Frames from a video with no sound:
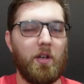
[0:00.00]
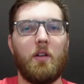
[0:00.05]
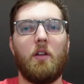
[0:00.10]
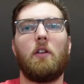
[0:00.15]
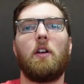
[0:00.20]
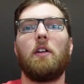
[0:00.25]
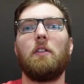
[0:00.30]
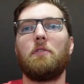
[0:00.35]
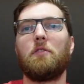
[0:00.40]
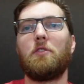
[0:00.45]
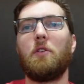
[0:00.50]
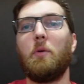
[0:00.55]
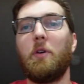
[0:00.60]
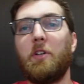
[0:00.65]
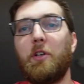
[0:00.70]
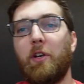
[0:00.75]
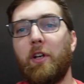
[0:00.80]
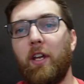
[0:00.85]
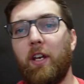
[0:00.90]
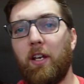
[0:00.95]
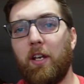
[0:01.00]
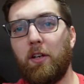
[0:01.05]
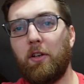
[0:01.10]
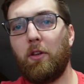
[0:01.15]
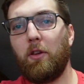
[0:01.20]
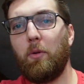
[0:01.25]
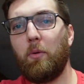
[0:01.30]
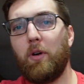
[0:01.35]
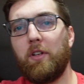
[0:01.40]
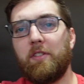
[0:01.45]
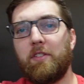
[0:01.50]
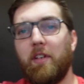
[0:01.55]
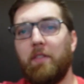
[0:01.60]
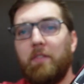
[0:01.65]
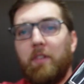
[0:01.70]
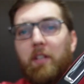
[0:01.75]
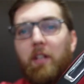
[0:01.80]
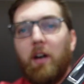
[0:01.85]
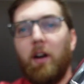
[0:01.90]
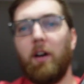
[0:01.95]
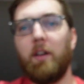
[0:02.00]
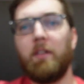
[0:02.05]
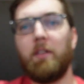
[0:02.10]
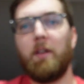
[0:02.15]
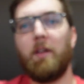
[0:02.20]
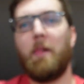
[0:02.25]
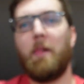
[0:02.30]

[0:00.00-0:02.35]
Okay, so when you're getting into the 170R,